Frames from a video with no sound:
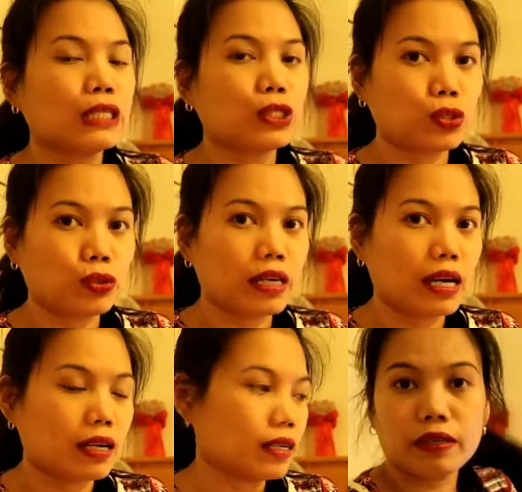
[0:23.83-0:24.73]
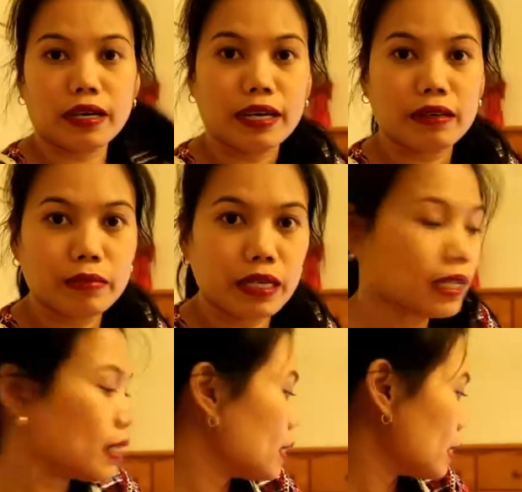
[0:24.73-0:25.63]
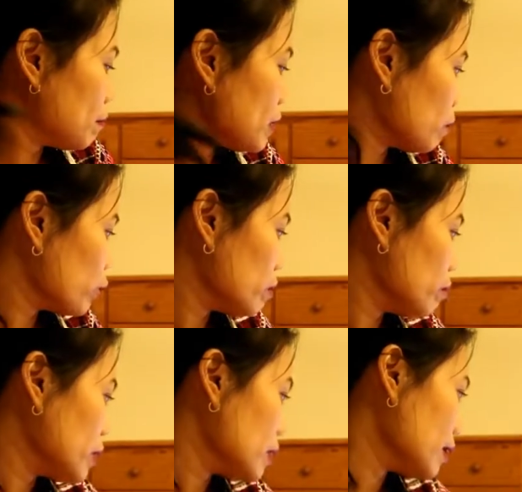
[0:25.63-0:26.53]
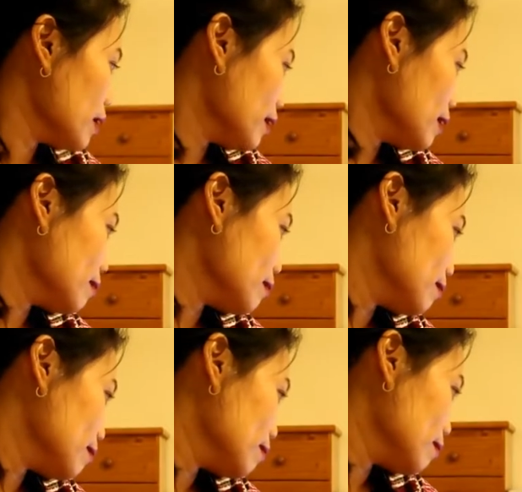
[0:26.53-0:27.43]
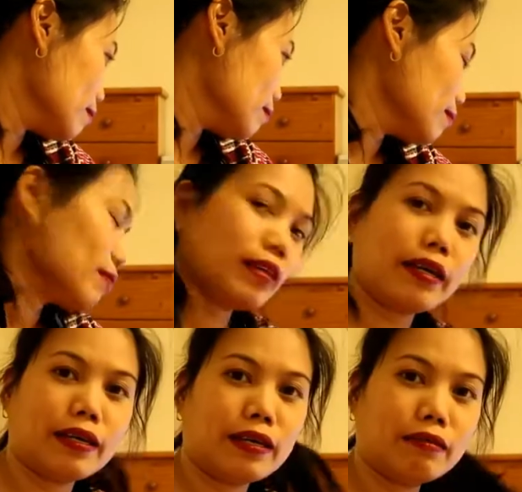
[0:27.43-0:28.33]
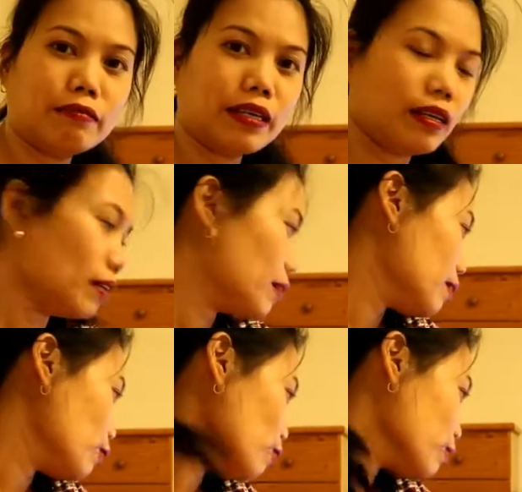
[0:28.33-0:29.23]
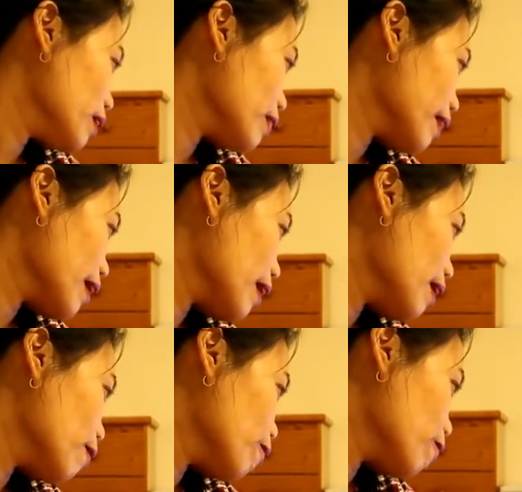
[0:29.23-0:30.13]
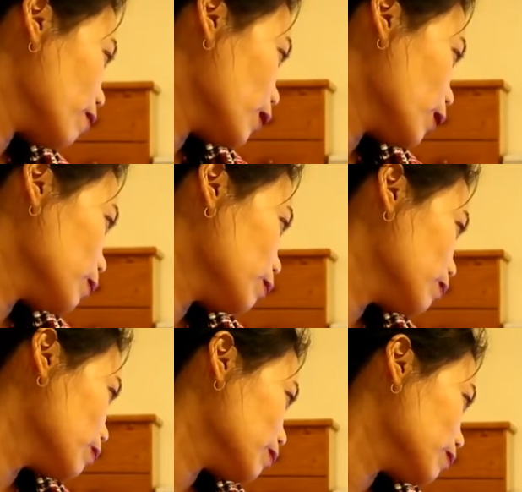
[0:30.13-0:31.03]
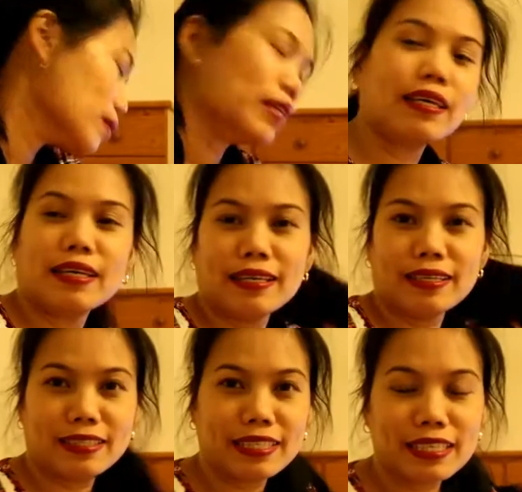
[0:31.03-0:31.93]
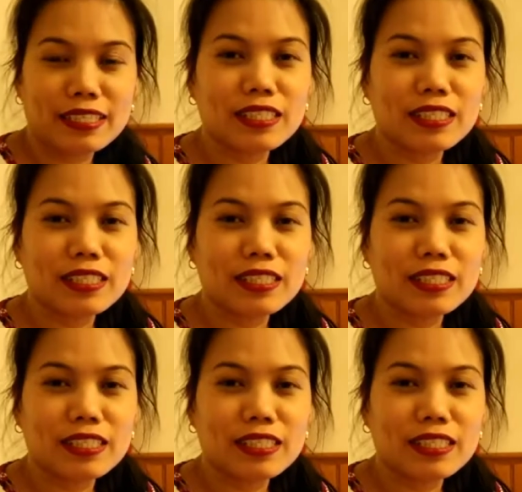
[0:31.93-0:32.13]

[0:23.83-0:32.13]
So yeah, I have my laptop with me and I have a comment there from Sis